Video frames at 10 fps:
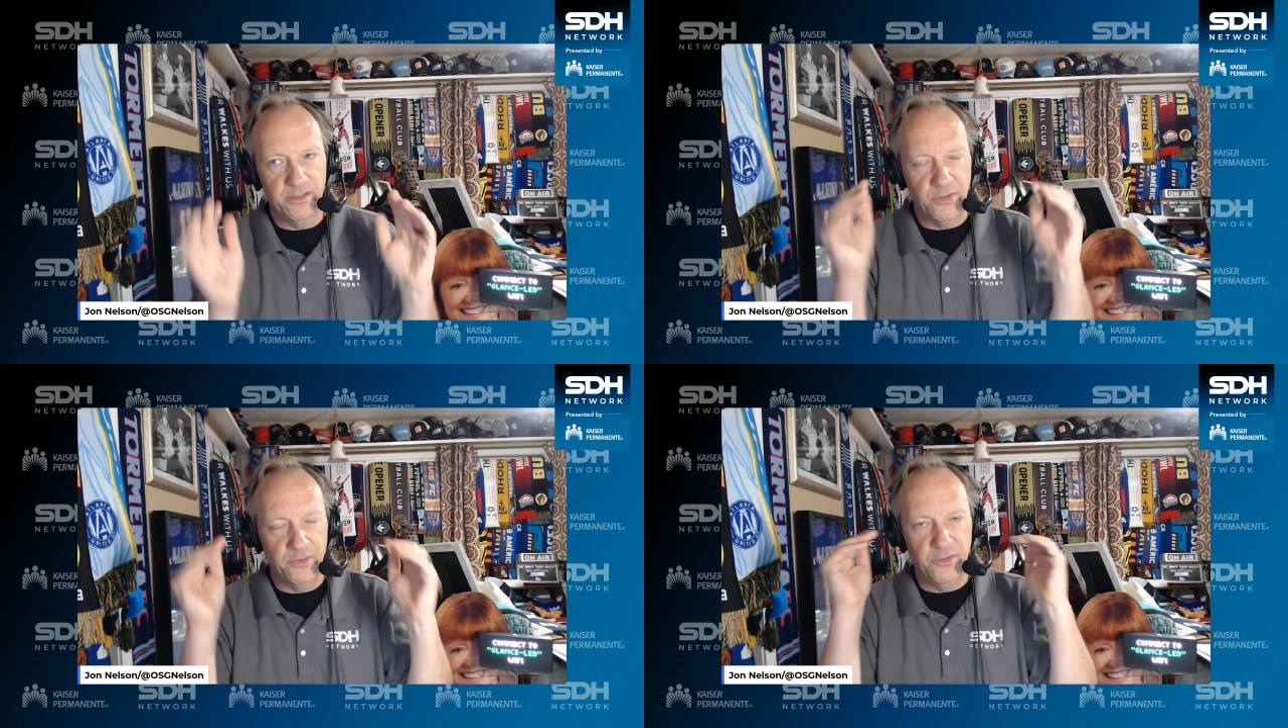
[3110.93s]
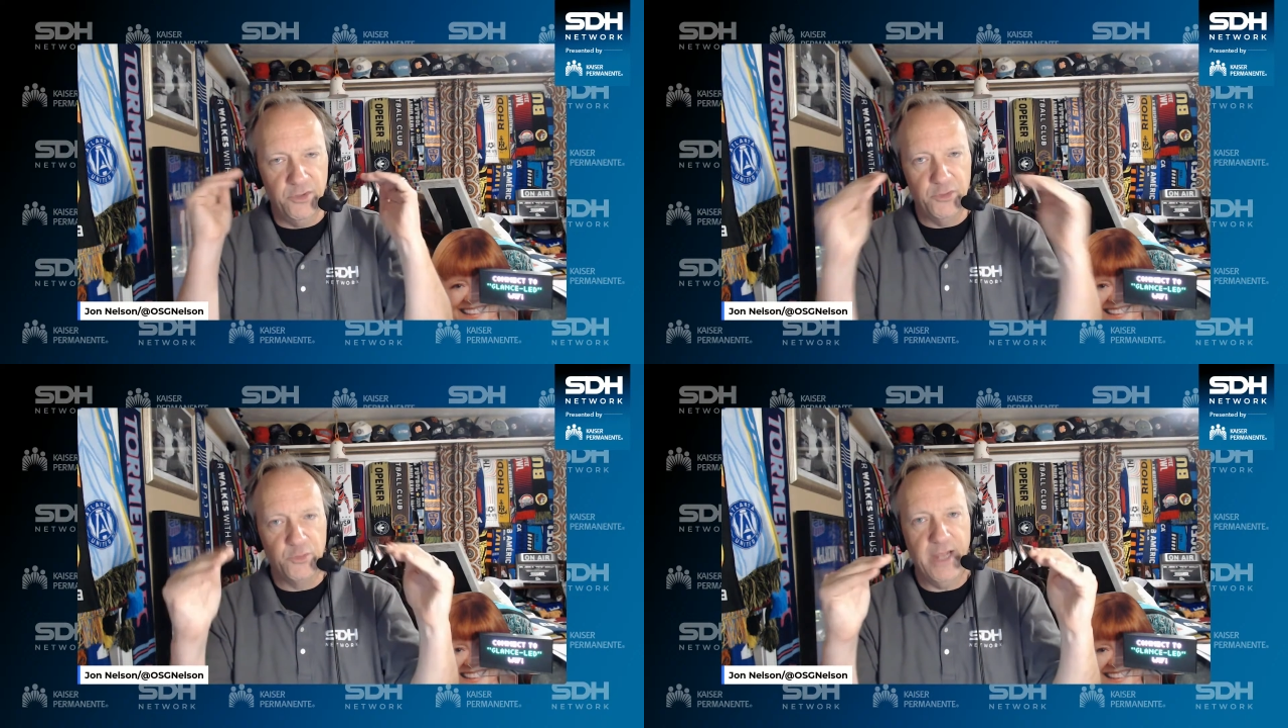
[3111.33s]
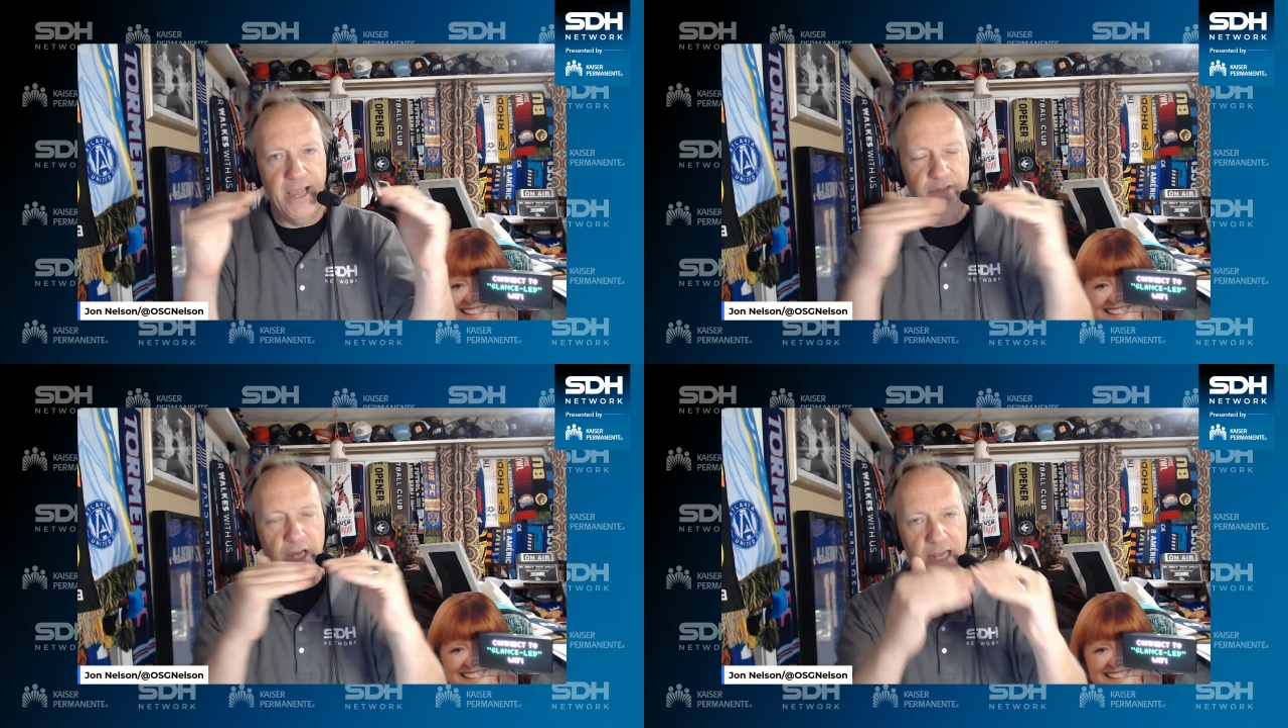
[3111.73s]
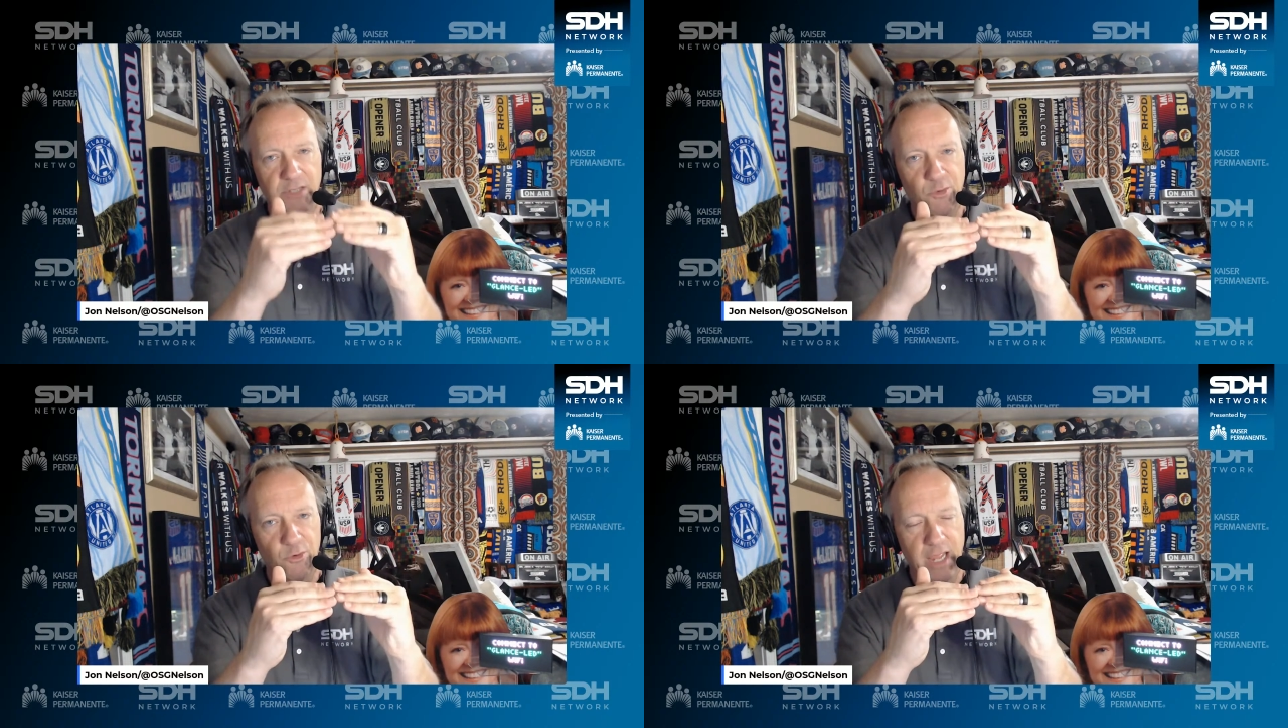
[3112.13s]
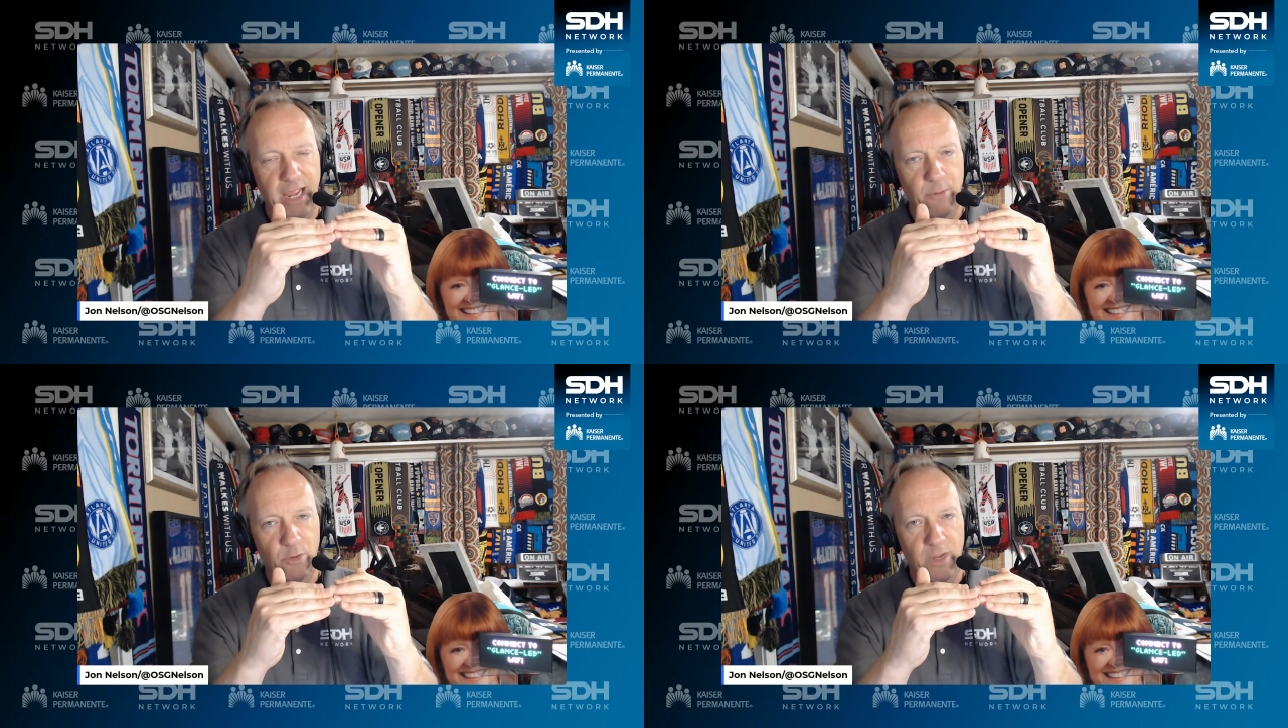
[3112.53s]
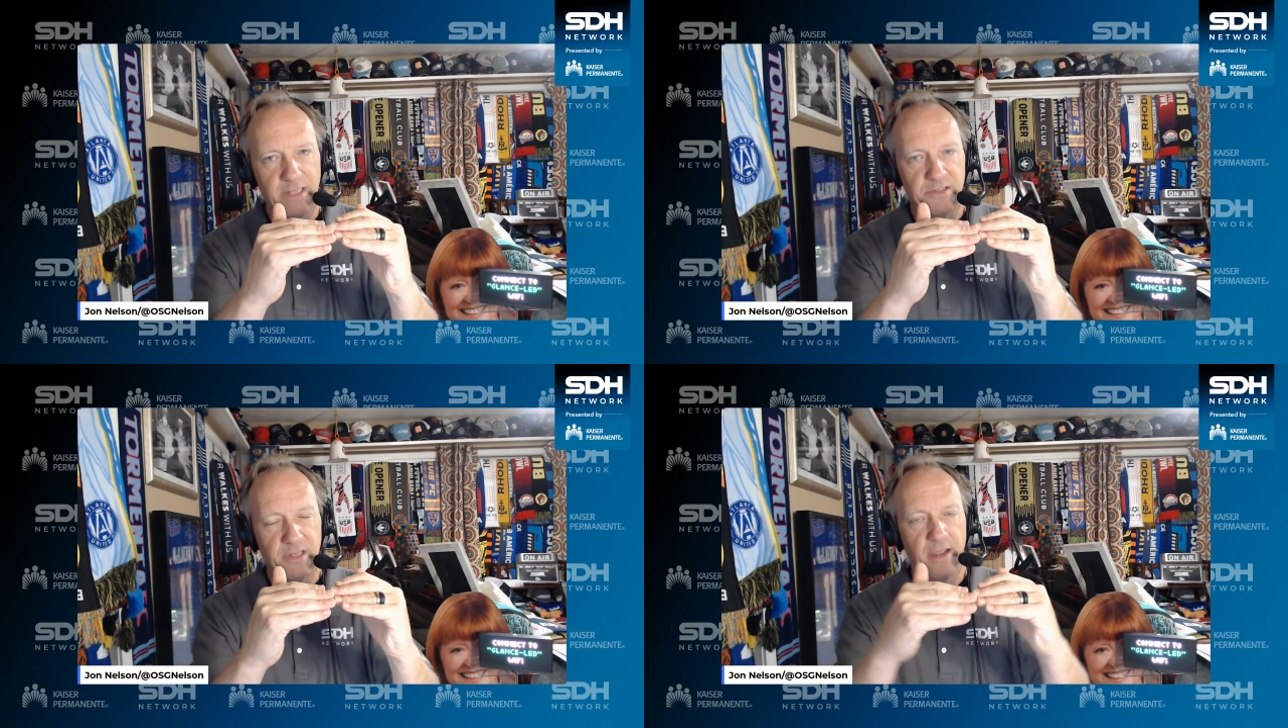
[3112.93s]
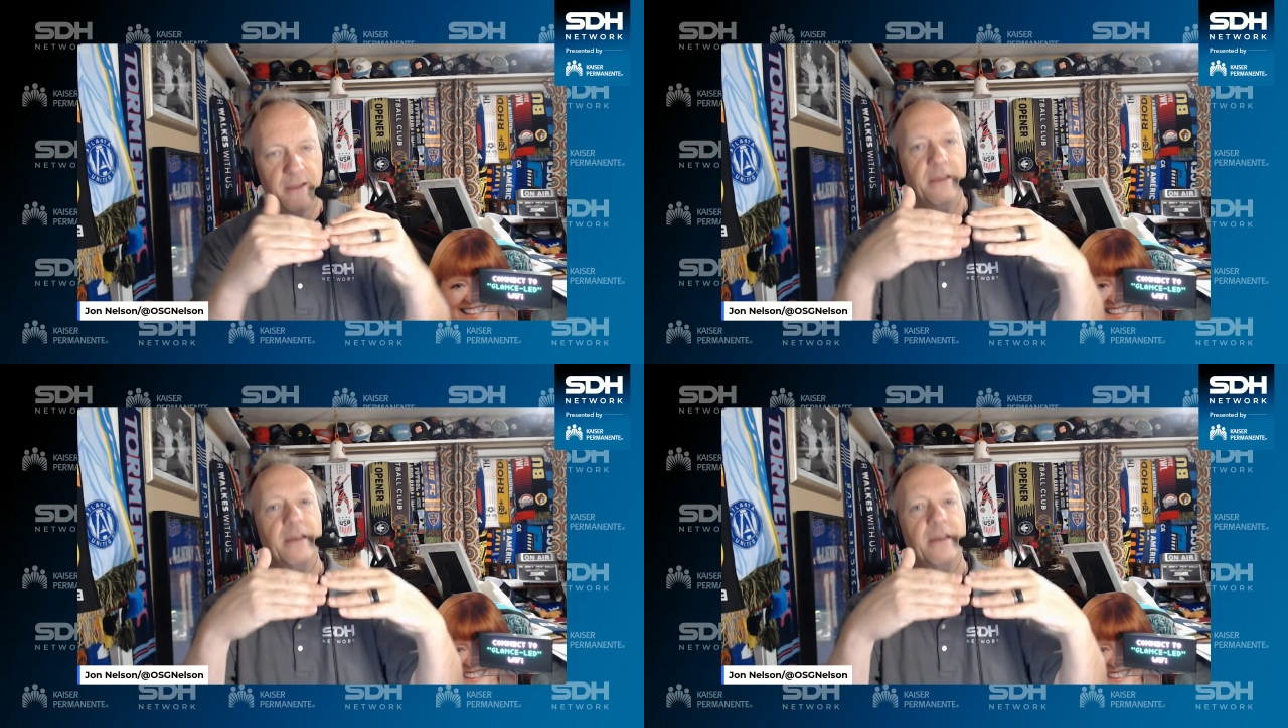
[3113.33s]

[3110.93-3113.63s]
so the Deuce would have the high school game on Wednesday,